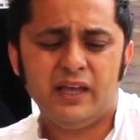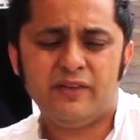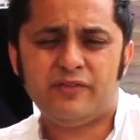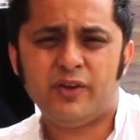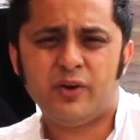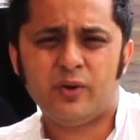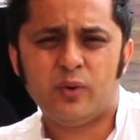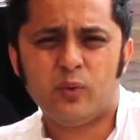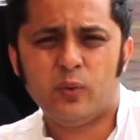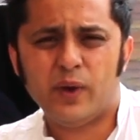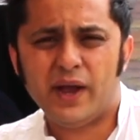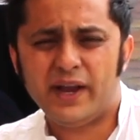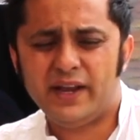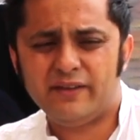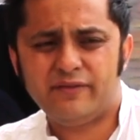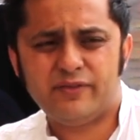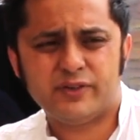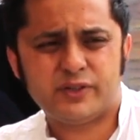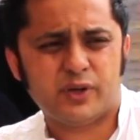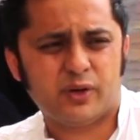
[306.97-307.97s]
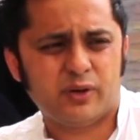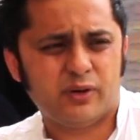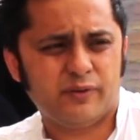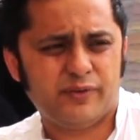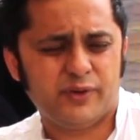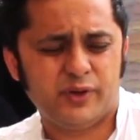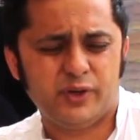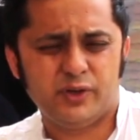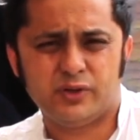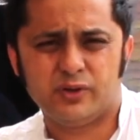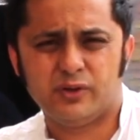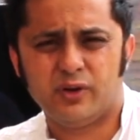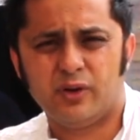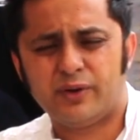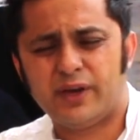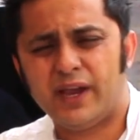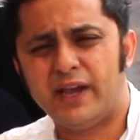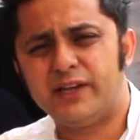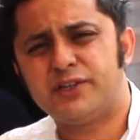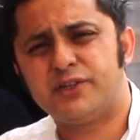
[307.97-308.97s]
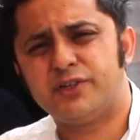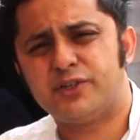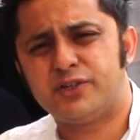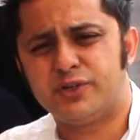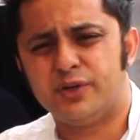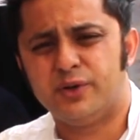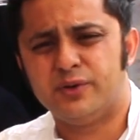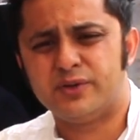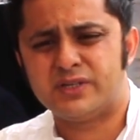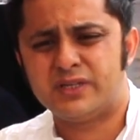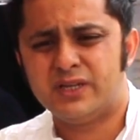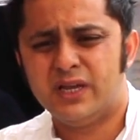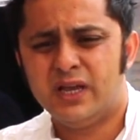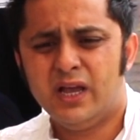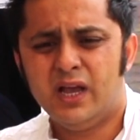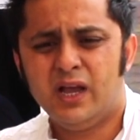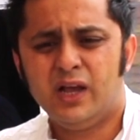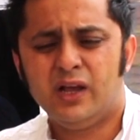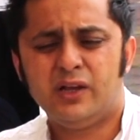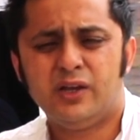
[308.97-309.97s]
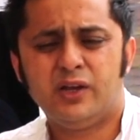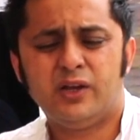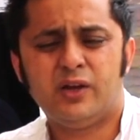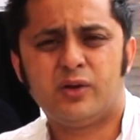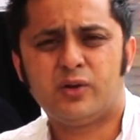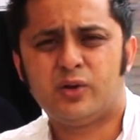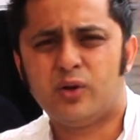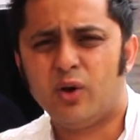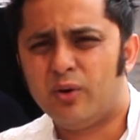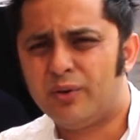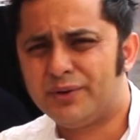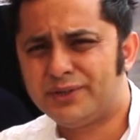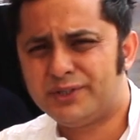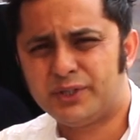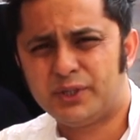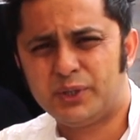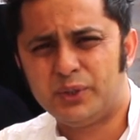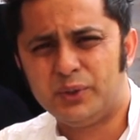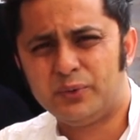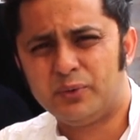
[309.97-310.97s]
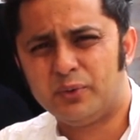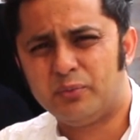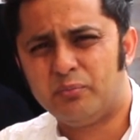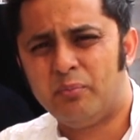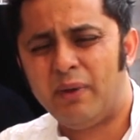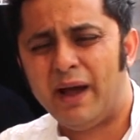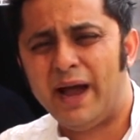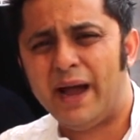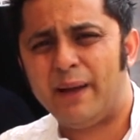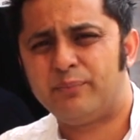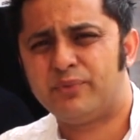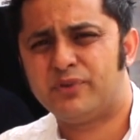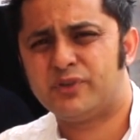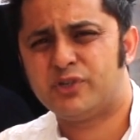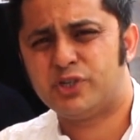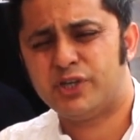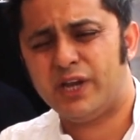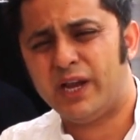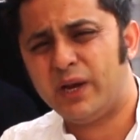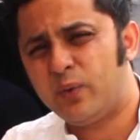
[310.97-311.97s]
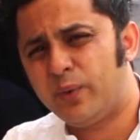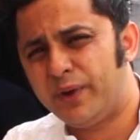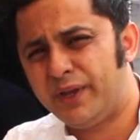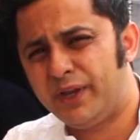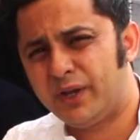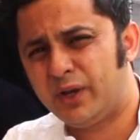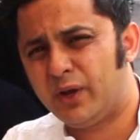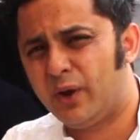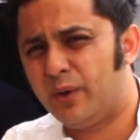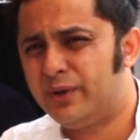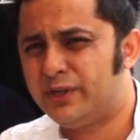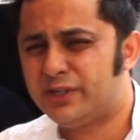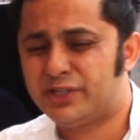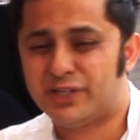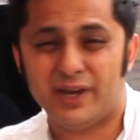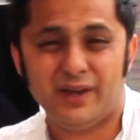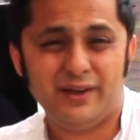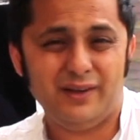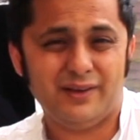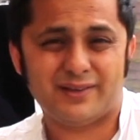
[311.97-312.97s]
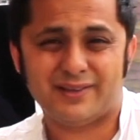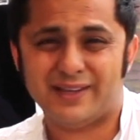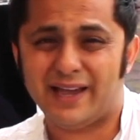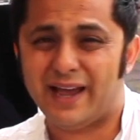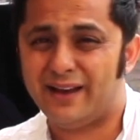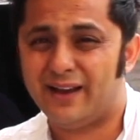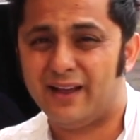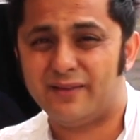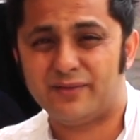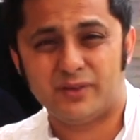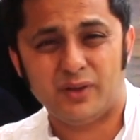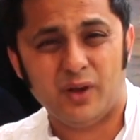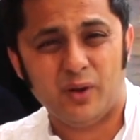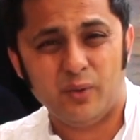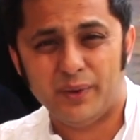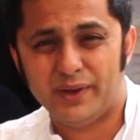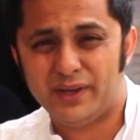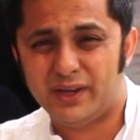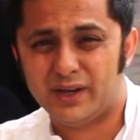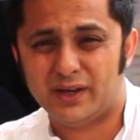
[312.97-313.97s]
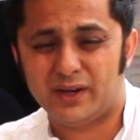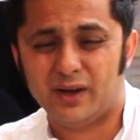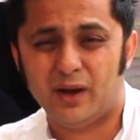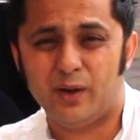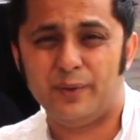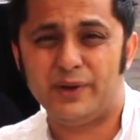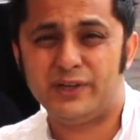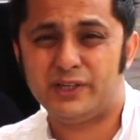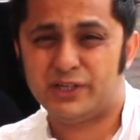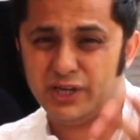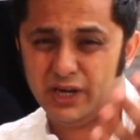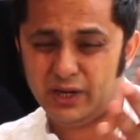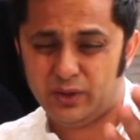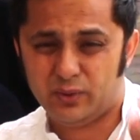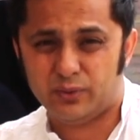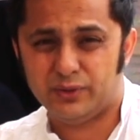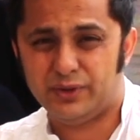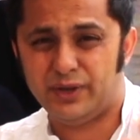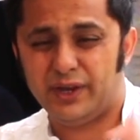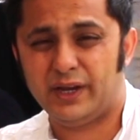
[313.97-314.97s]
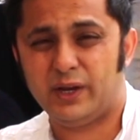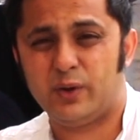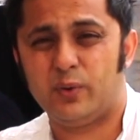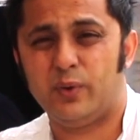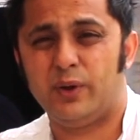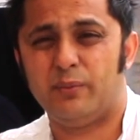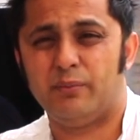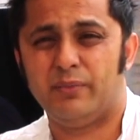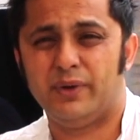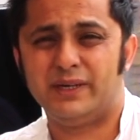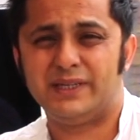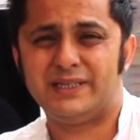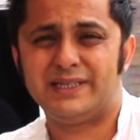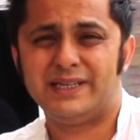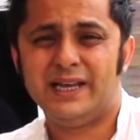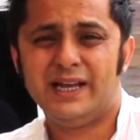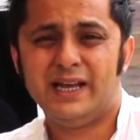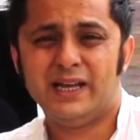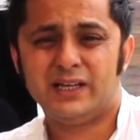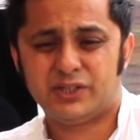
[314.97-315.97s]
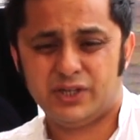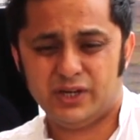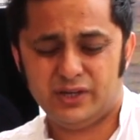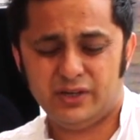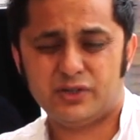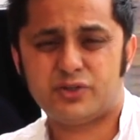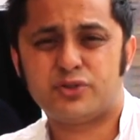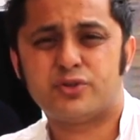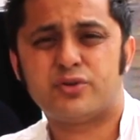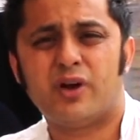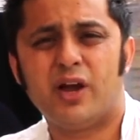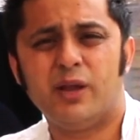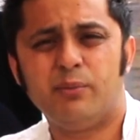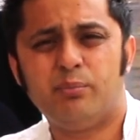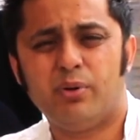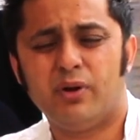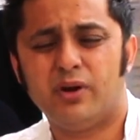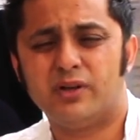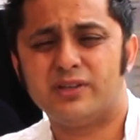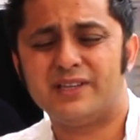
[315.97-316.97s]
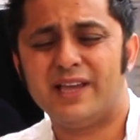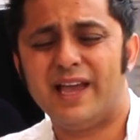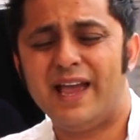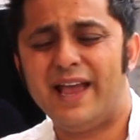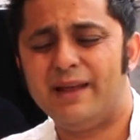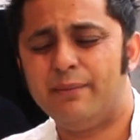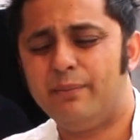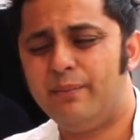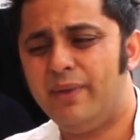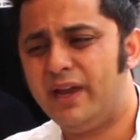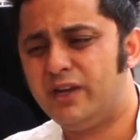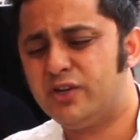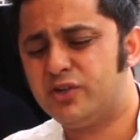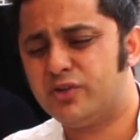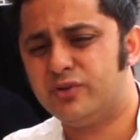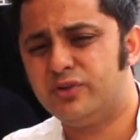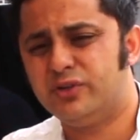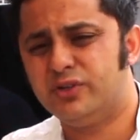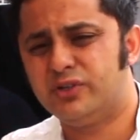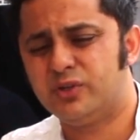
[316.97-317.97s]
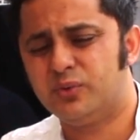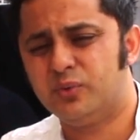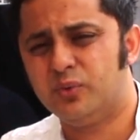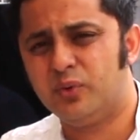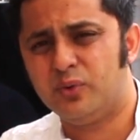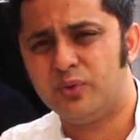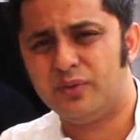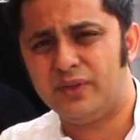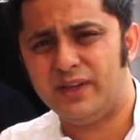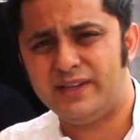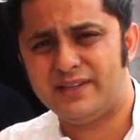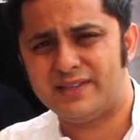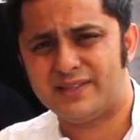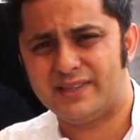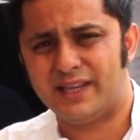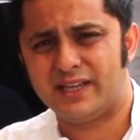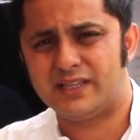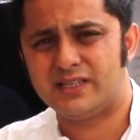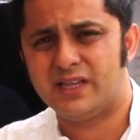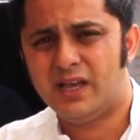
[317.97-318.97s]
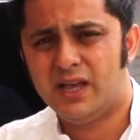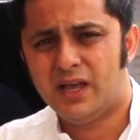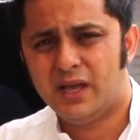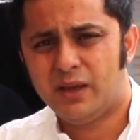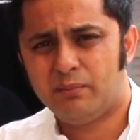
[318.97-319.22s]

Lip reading: If you're a wedding photographer, you do location shoots, you know, go onto Google Maps, check where you're going, check your sat navs, know where you're going, check all your equipment, check your tripods. Make sure you do all these things